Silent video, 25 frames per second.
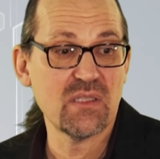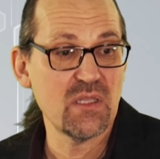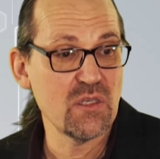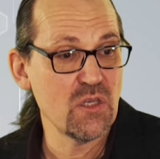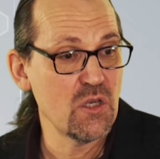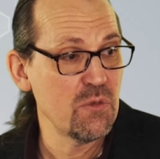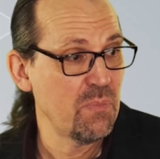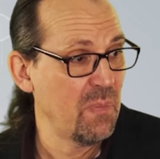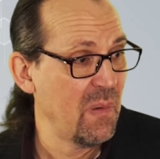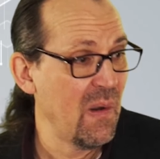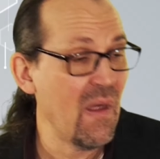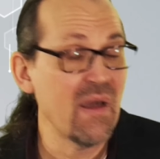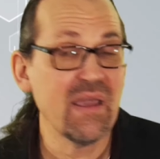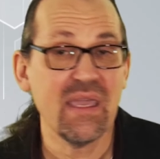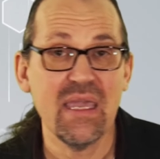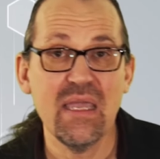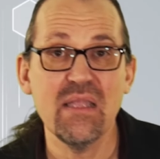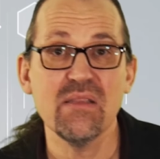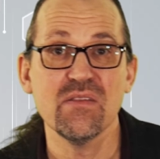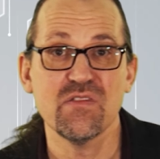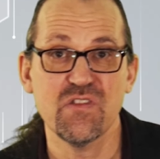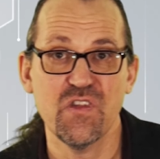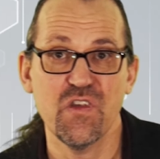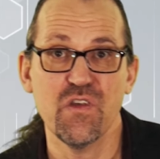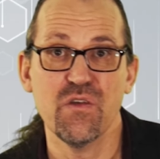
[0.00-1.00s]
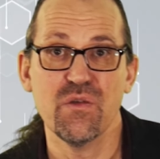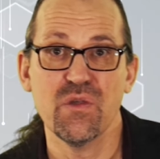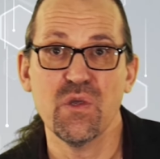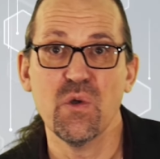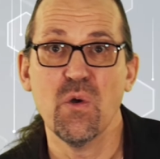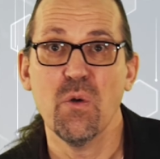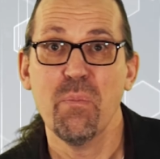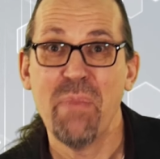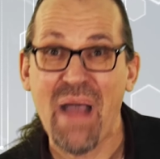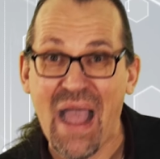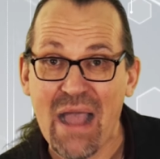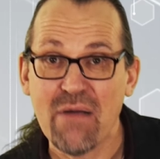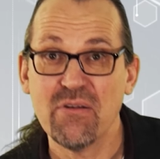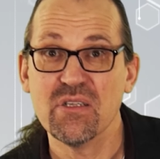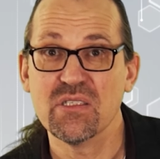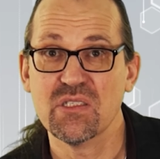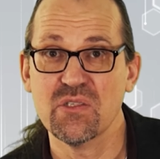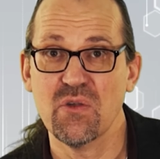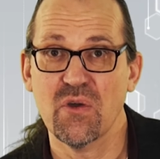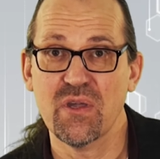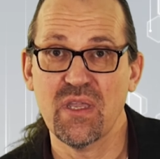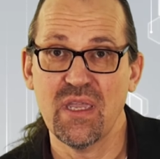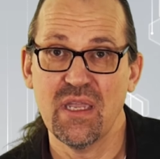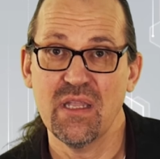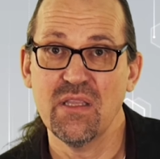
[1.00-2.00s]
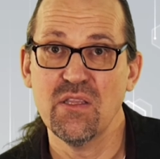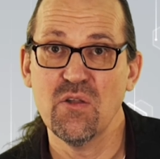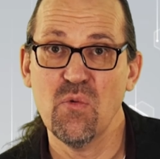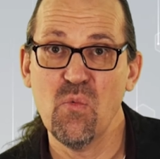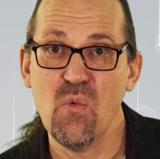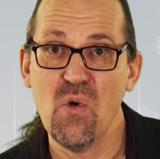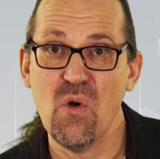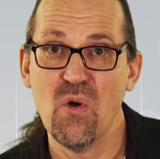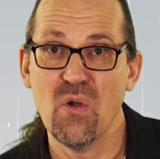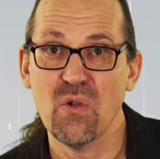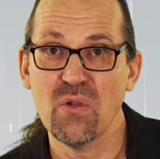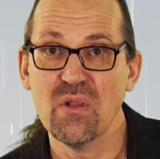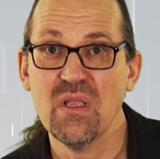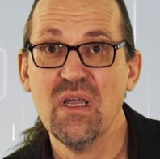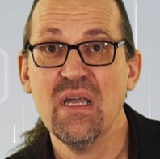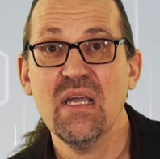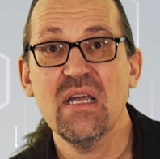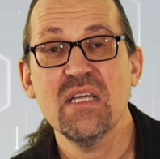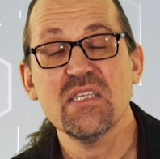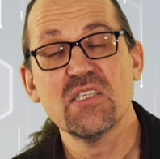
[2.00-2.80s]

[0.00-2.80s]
that you plug into your power socket in the wall.